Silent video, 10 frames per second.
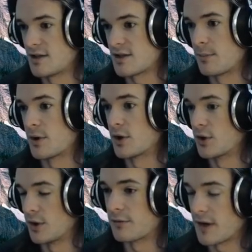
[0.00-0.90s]
Templar are
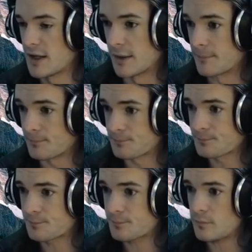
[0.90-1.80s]
good at fighting.
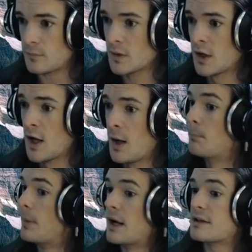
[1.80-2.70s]

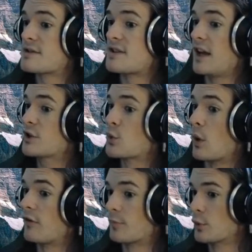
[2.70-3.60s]
But say
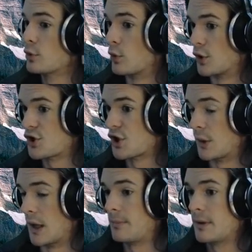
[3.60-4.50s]
12 Broodlords show
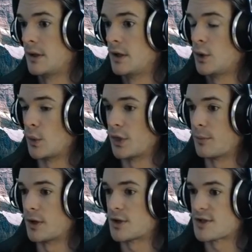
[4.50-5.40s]
up with a
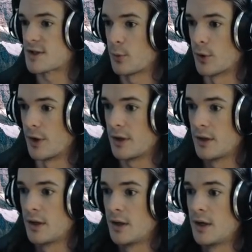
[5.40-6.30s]
bunch of support.
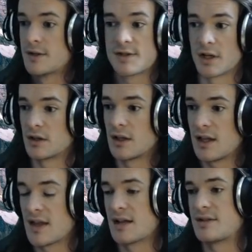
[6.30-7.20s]

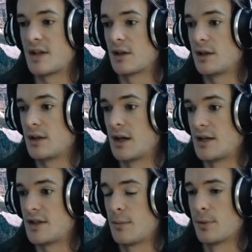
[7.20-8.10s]
Suddenly that Zealot High
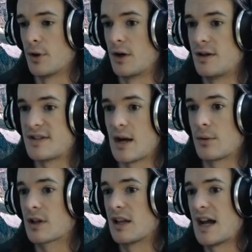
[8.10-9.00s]
Templar is
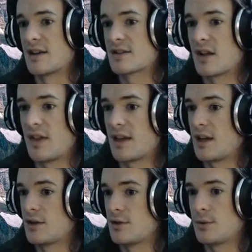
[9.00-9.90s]
outclassed and they
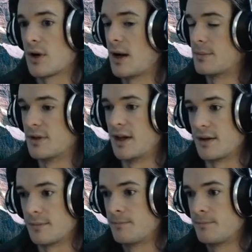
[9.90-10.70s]
can't do crap to that.